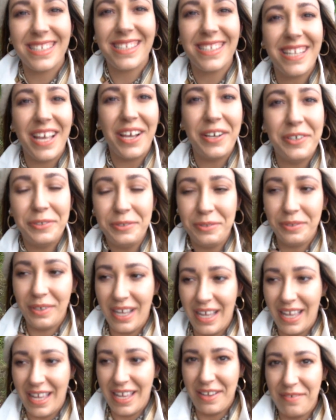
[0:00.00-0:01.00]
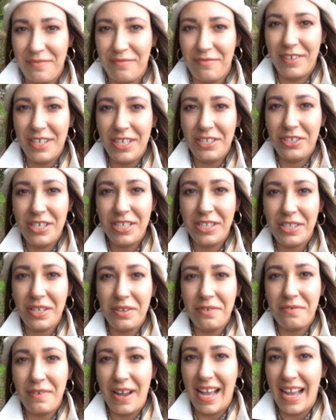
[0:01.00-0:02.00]
So we just
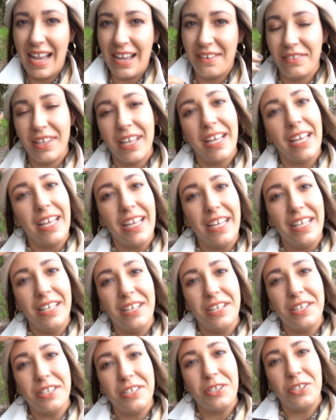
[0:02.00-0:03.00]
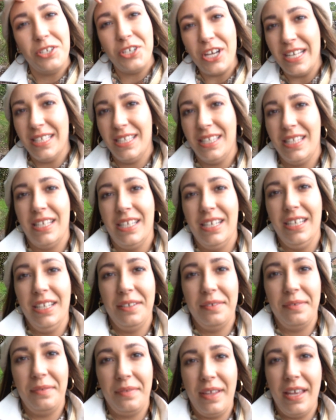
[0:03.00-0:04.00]
arrived in Chester,
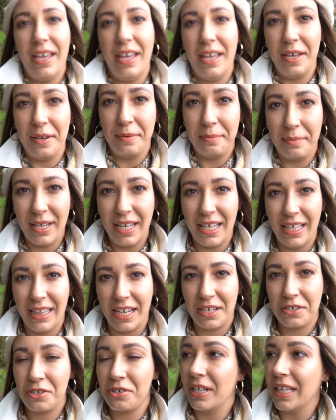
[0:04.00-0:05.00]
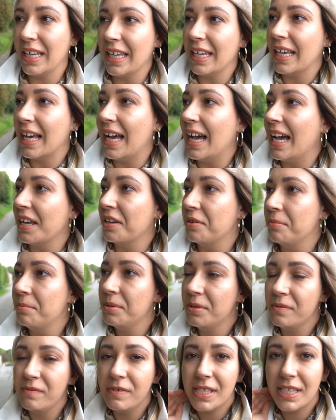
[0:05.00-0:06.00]
in actually in Higher
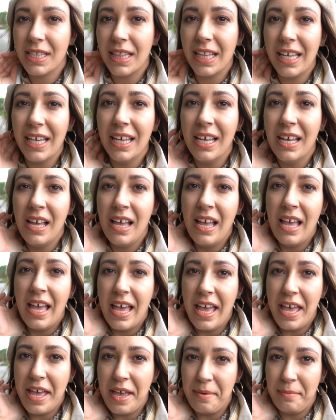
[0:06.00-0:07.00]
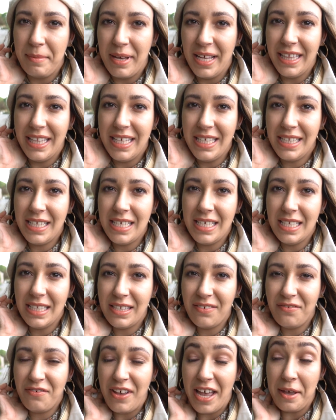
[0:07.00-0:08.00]
Birdsley. This
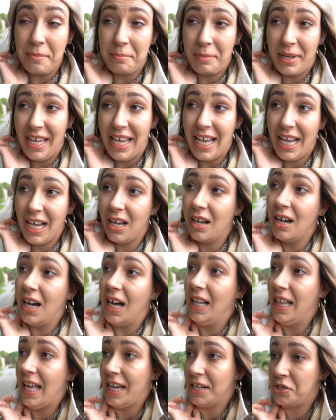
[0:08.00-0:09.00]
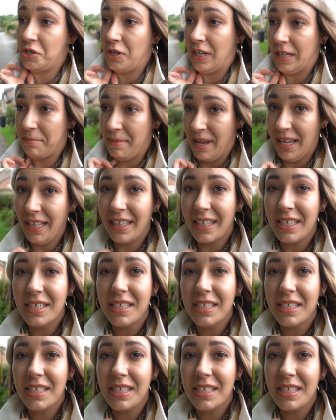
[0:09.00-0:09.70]
is where me and Carl actually met.